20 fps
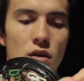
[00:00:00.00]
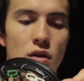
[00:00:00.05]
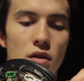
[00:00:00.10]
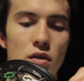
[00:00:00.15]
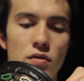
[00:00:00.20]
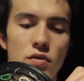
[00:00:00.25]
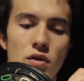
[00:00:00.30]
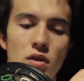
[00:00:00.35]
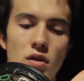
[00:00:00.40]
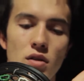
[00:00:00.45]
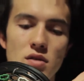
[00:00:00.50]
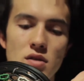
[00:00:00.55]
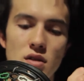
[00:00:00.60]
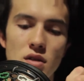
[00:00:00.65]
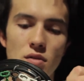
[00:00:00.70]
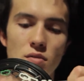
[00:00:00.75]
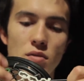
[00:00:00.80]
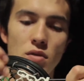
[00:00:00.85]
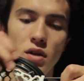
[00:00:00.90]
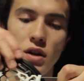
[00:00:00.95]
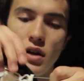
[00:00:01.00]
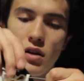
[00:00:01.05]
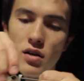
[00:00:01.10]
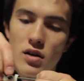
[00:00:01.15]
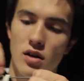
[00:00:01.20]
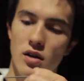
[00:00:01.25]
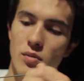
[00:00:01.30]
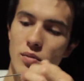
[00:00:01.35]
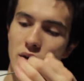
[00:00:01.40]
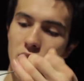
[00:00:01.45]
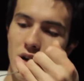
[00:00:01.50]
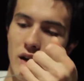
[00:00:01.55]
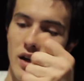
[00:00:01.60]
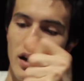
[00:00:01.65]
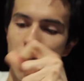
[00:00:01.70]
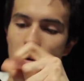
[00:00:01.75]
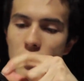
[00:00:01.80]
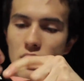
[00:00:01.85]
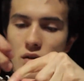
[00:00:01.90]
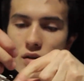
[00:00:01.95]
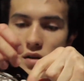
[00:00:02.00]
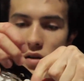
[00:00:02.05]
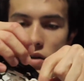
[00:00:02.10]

If you can see, we're now coming out